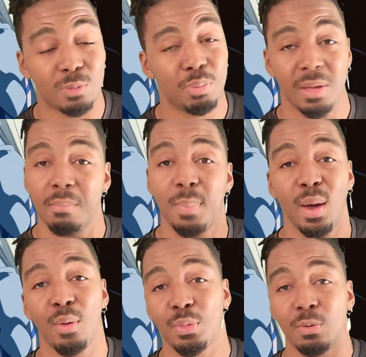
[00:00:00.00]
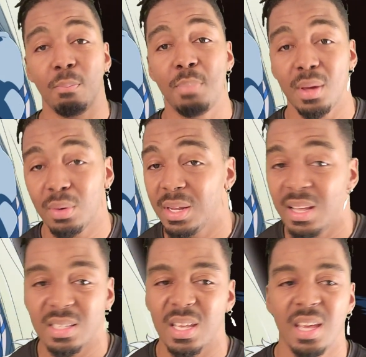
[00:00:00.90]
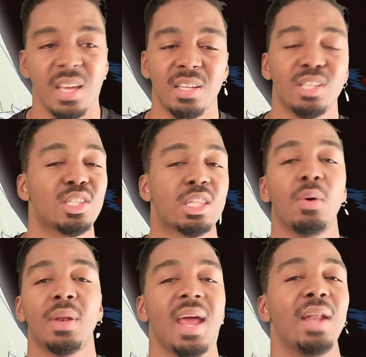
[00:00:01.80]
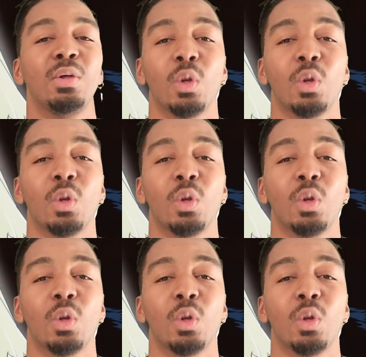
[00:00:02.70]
putting Bell through buildings, just throwing that dude